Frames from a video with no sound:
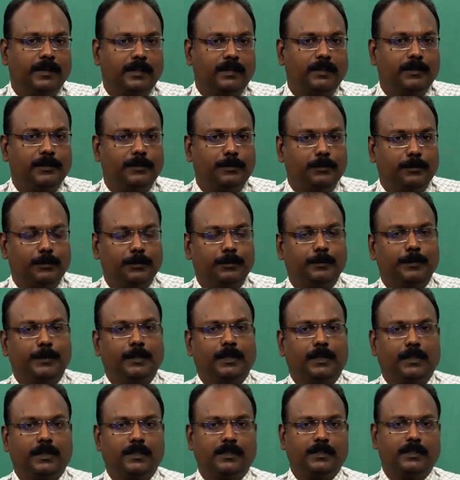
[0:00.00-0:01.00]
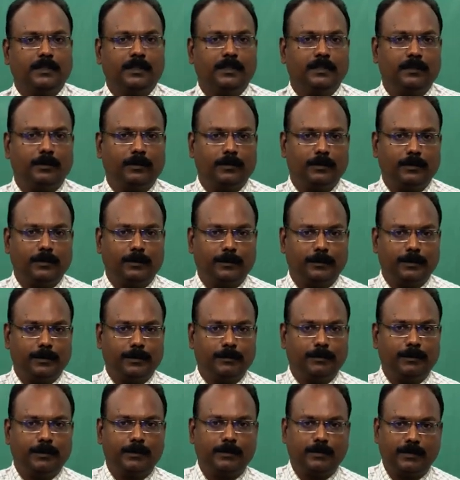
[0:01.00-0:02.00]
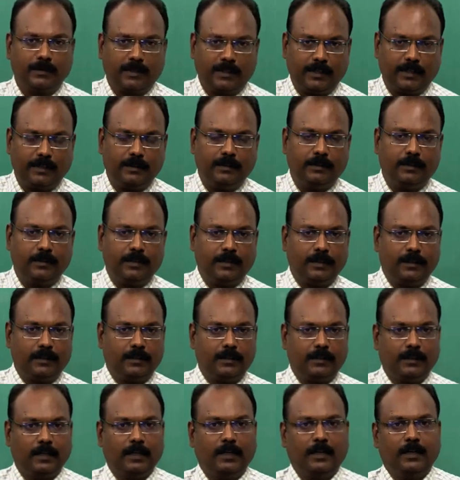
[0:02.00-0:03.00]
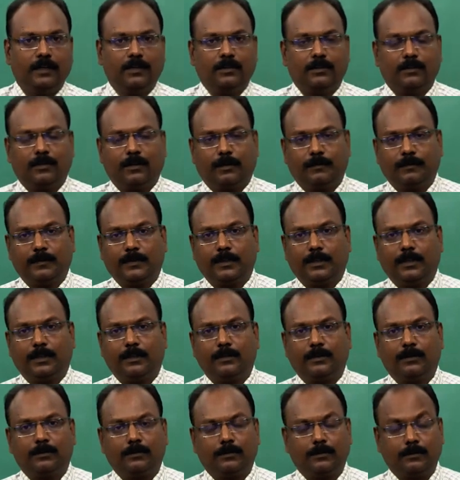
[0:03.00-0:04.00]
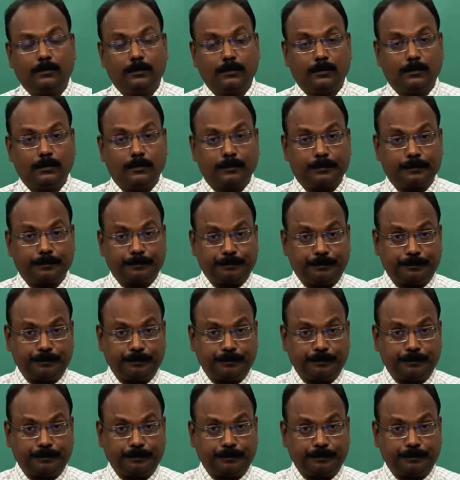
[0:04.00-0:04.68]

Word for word: Rather, you should be asking God to give you strength and soft skills to